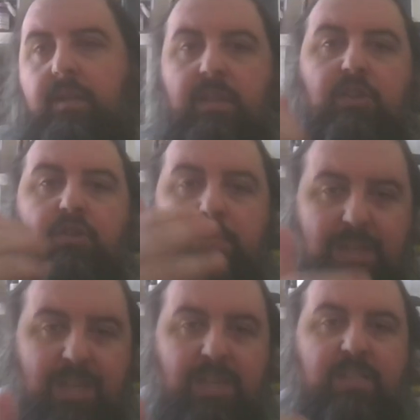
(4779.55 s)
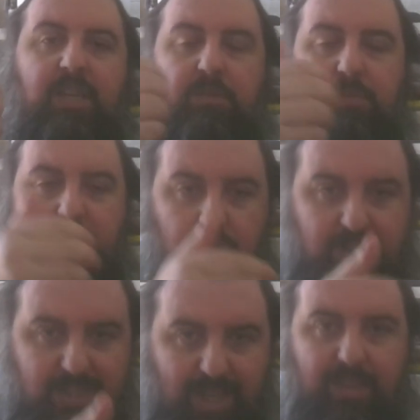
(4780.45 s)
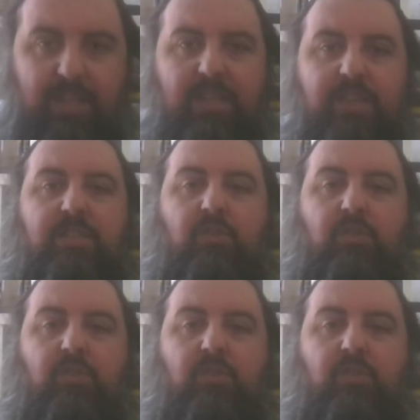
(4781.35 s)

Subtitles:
there should be this, there should be, God said this,